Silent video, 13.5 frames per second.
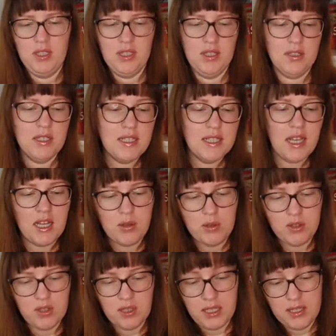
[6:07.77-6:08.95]
doesn't tell you what's
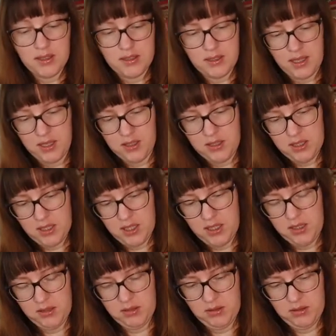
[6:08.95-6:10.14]
on the inside, does it?
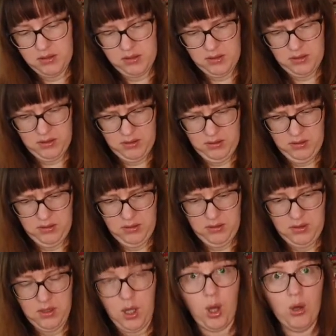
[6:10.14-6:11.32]

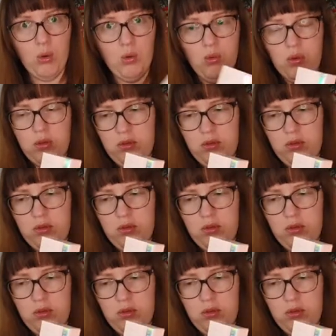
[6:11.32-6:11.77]
Oh,